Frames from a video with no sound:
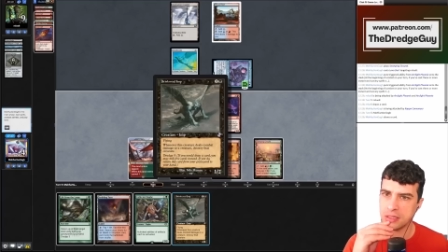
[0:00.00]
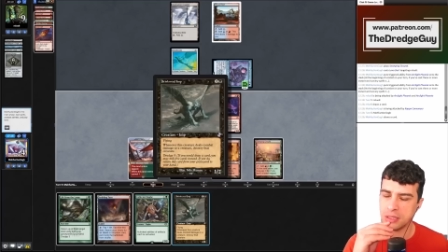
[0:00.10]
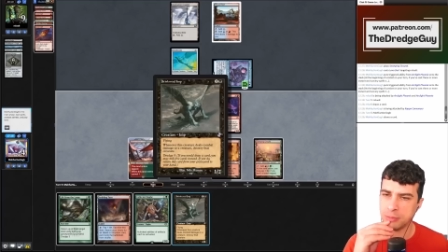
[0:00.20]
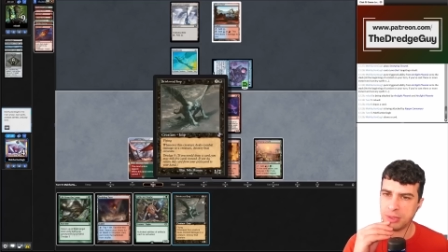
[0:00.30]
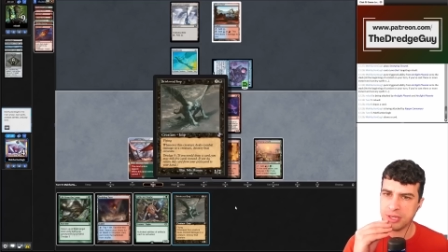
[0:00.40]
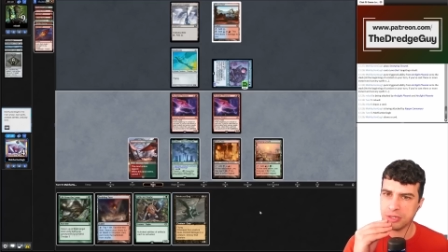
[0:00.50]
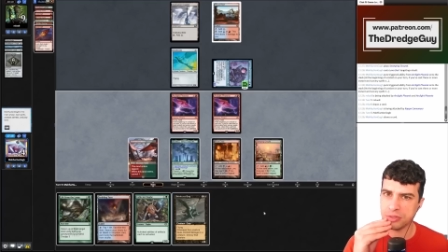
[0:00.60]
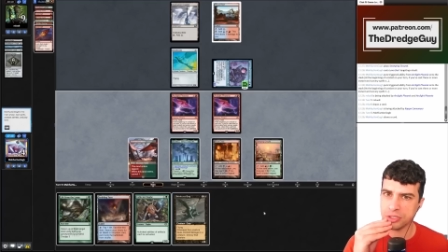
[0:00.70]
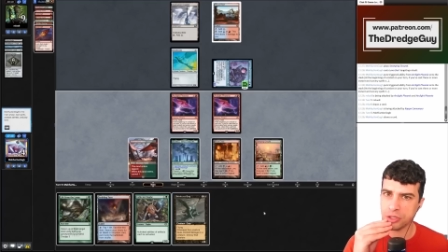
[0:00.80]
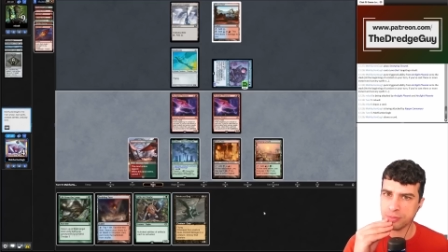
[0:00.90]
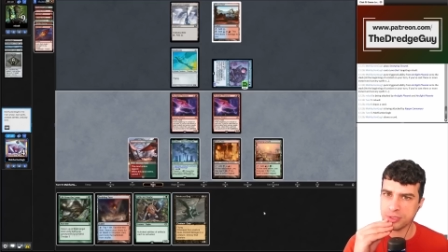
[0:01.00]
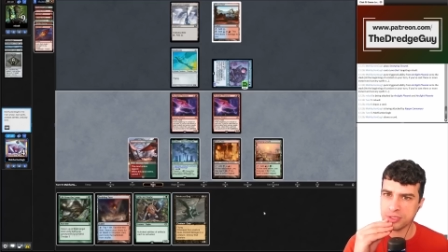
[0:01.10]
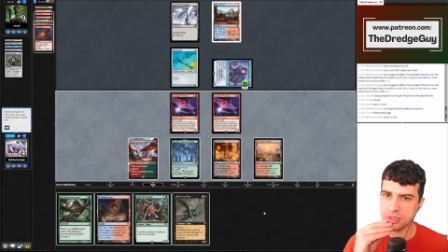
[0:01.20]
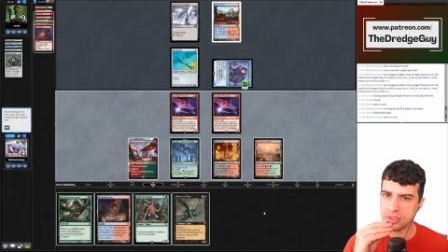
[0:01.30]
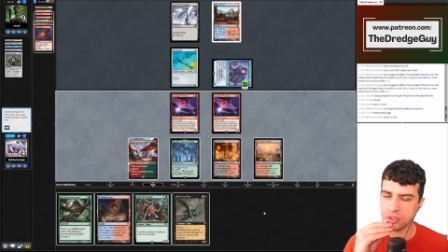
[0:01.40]
And maybe kill
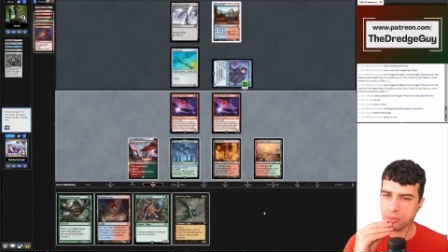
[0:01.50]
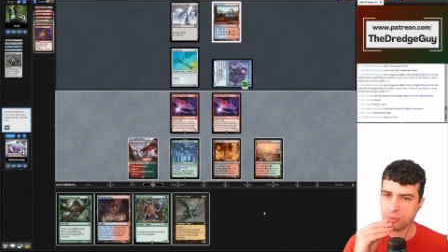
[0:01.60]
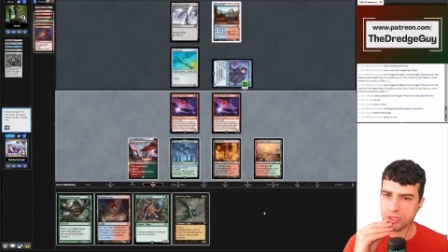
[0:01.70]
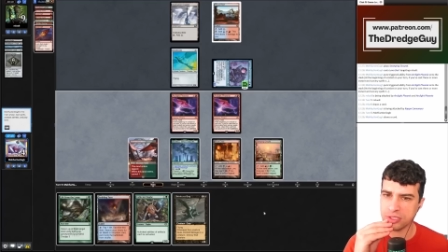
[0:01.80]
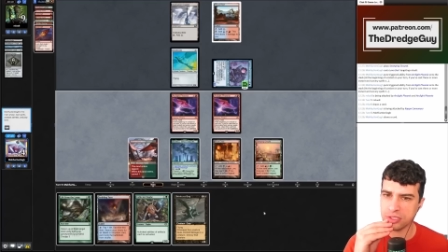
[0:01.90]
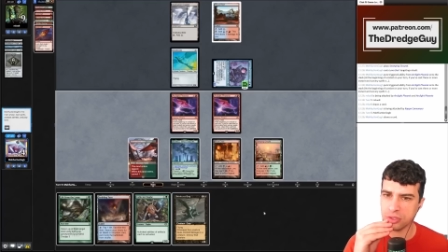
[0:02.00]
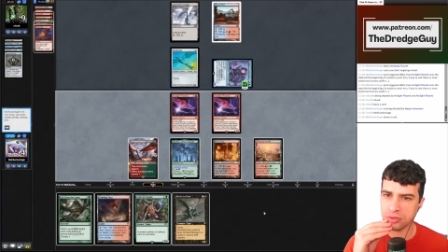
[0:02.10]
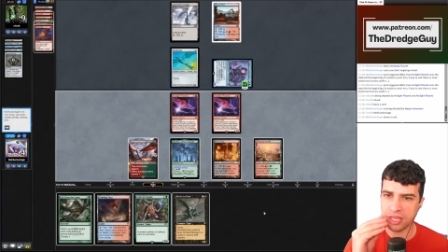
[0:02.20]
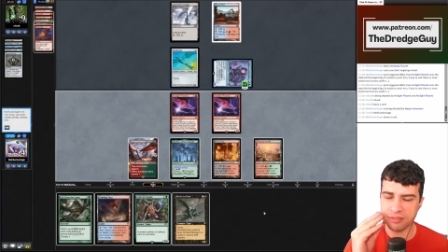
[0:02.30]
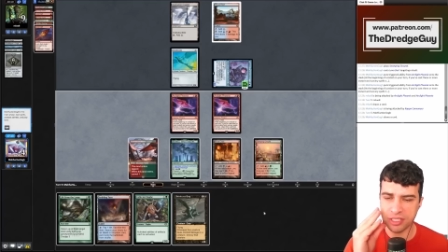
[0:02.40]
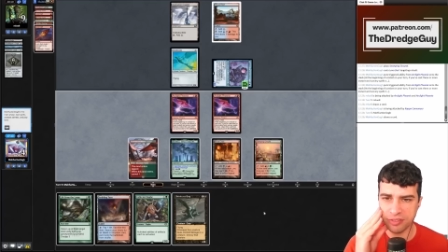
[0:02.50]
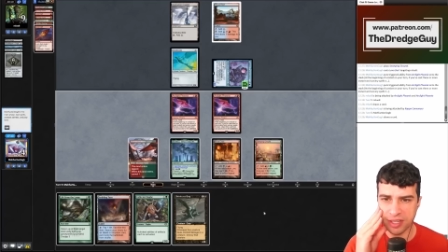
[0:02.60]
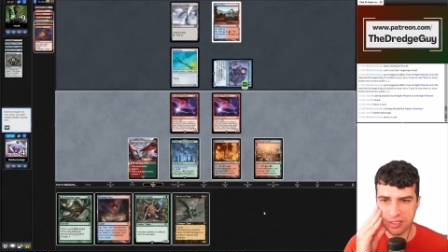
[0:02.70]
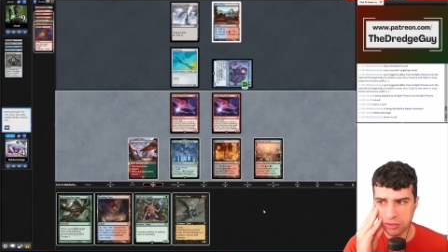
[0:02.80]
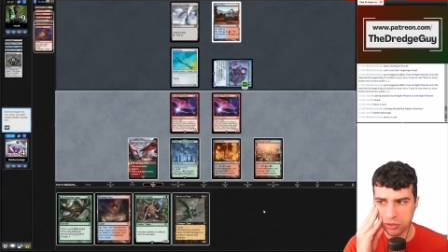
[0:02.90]
Ornithopter. So my opponents don't have
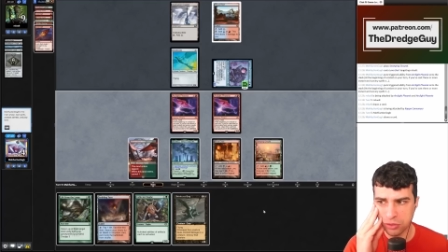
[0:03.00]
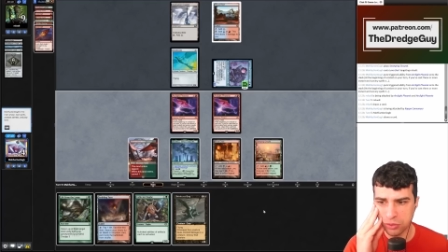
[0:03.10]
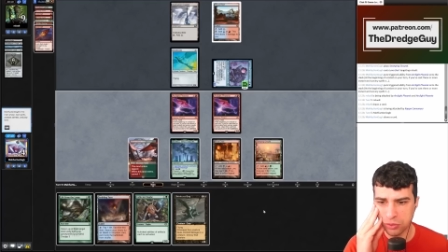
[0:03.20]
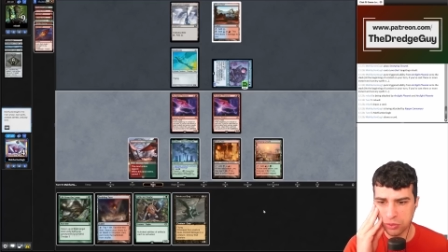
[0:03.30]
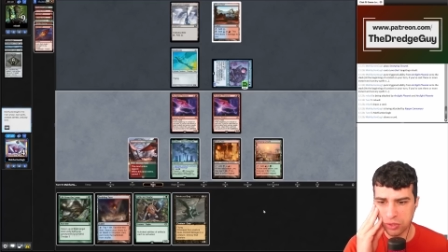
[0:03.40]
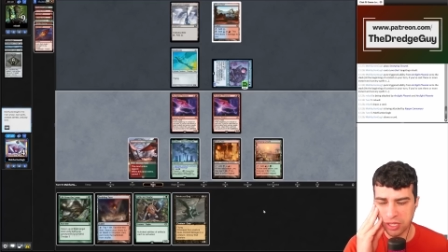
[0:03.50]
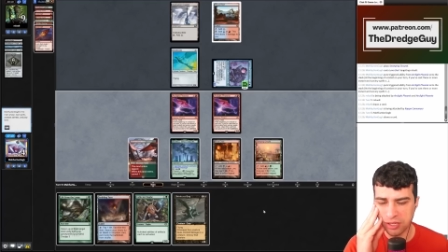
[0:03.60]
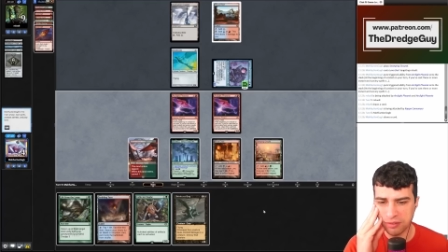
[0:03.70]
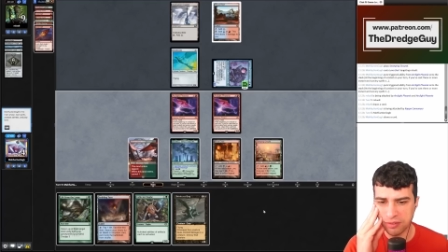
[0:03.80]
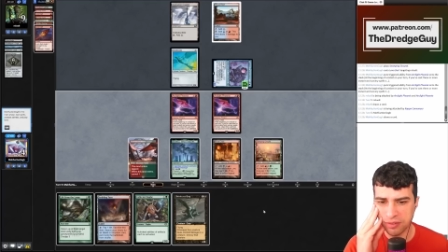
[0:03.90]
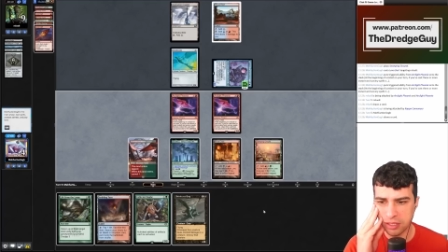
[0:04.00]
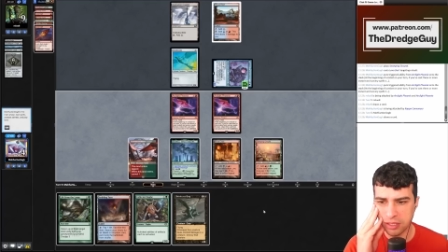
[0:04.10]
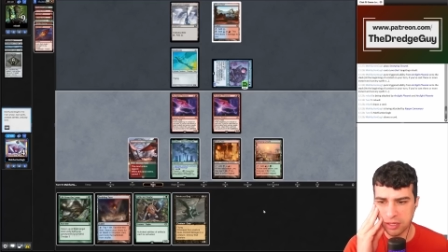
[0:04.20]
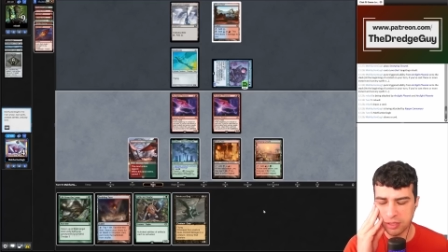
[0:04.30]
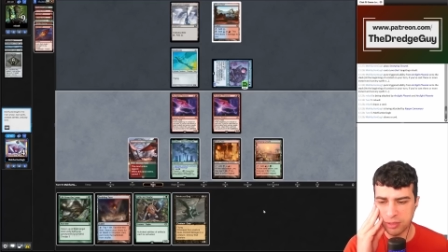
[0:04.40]
artifact to have
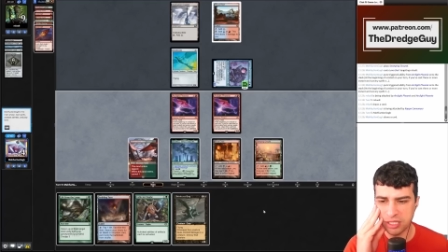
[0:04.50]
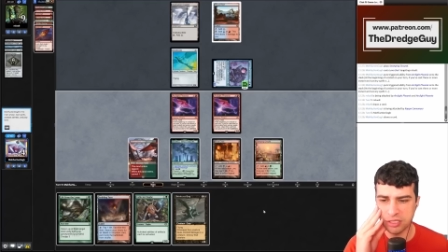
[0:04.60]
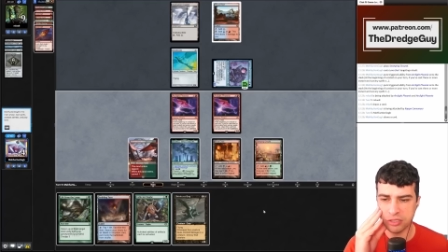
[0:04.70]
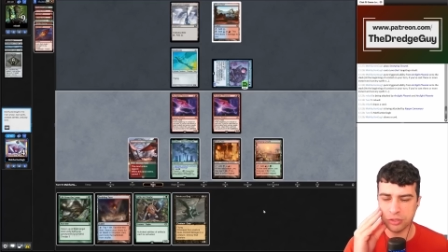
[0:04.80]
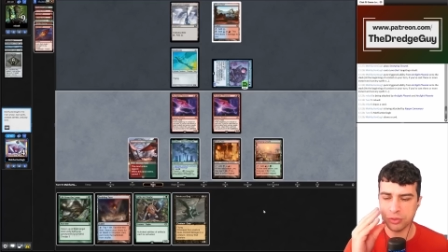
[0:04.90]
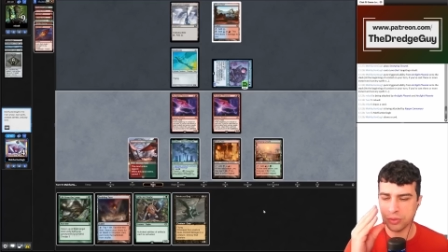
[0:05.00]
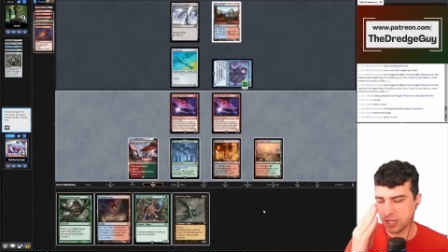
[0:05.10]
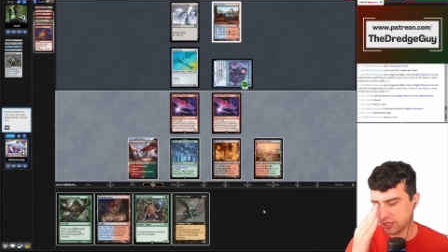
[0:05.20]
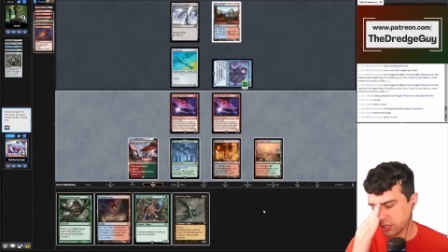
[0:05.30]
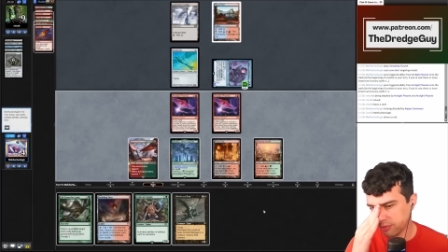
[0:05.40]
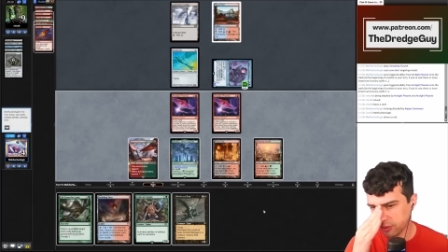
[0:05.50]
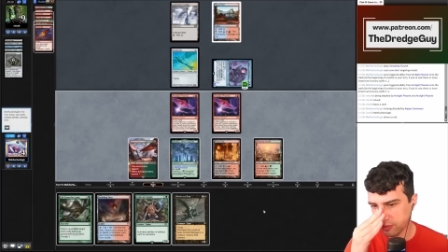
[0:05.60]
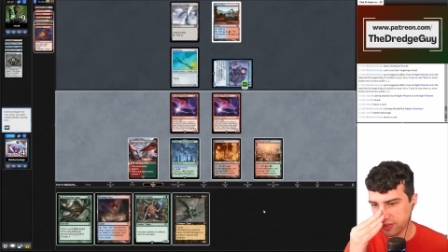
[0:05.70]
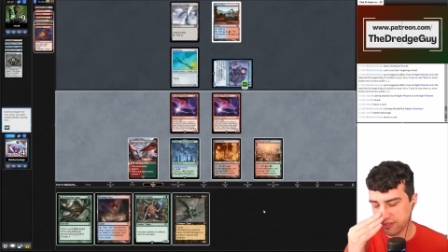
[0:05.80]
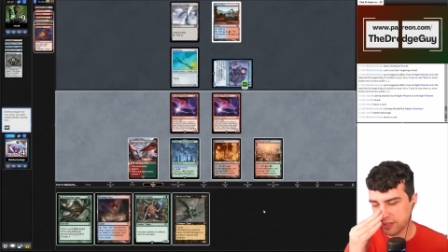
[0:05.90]
the ability to cast something
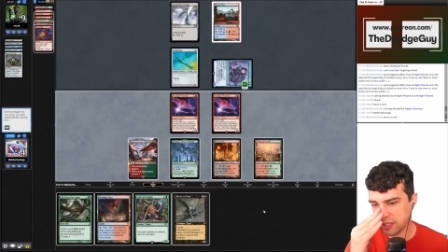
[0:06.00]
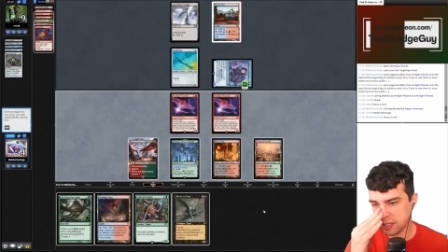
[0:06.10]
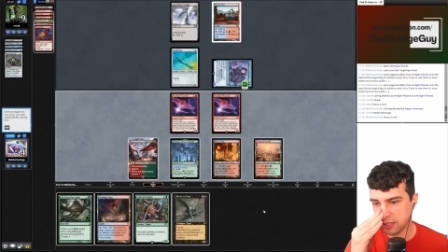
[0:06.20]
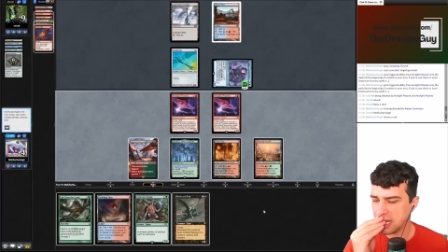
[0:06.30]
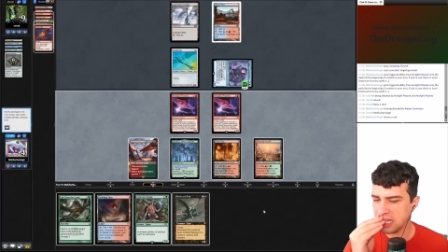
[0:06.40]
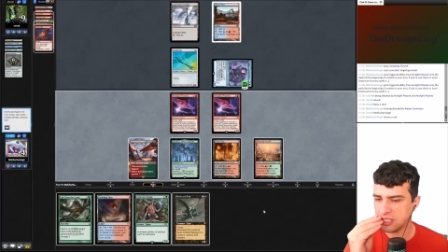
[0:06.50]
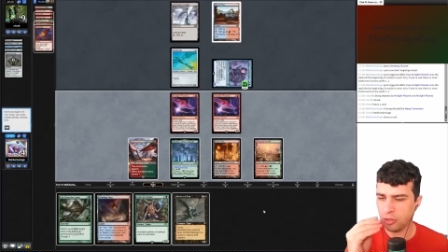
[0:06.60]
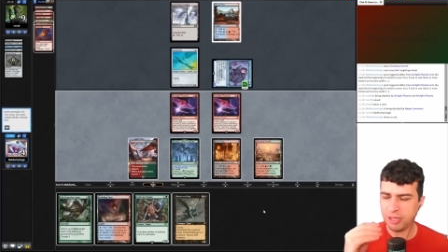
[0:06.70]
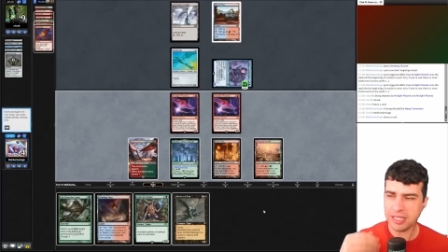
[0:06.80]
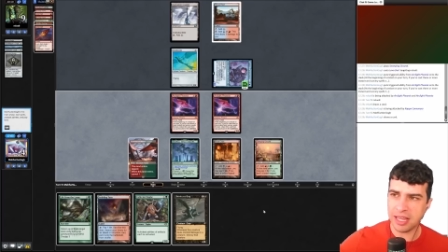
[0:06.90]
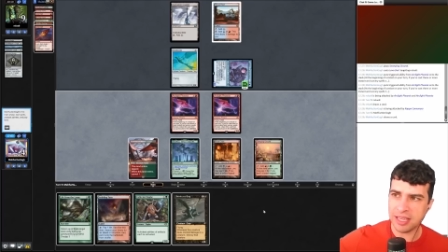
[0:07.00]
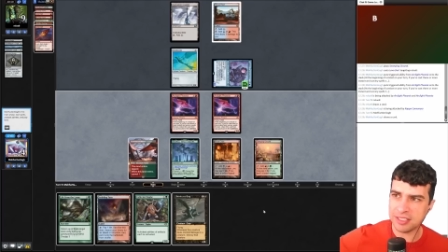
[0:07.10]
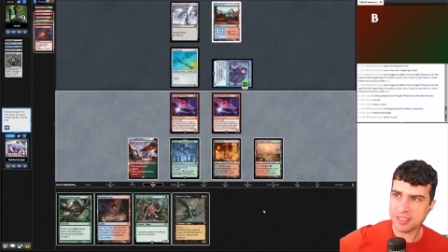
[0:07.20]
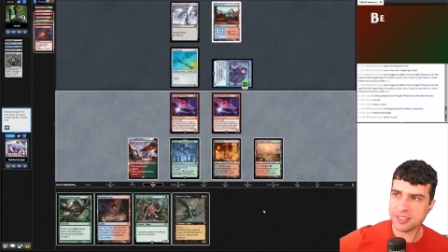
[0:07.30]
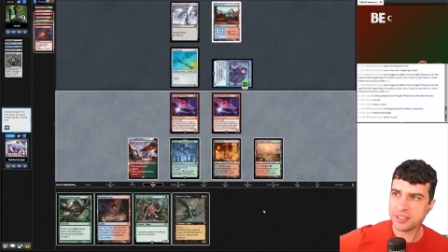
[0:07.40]
with Affinity. So many
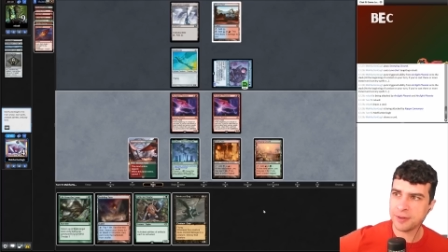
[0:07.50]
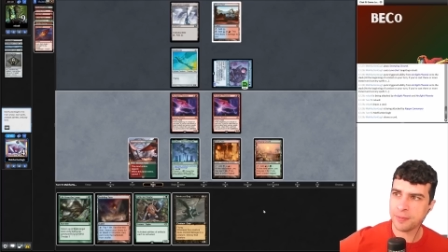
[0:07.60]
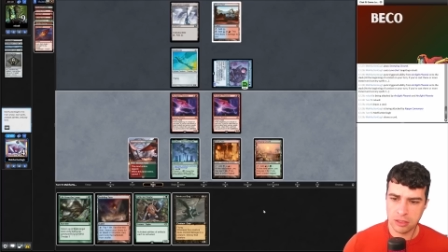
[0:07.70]
lines here.